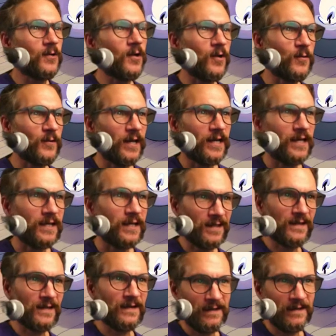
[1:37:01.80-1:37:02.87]
already,
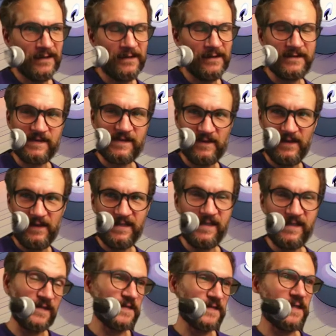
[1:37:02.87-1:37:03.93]
then he
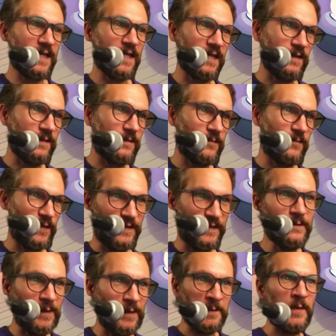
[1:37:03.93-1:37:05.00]
can say, well, it's
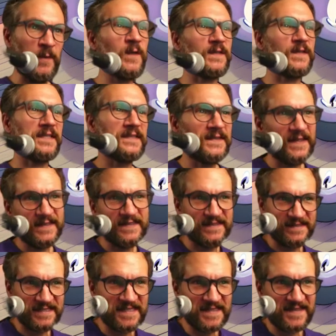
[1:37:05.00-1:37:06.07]
in my book that it takes at
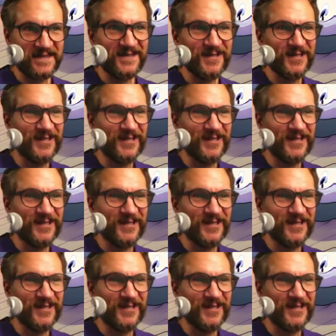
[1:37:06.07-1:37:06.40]
least two.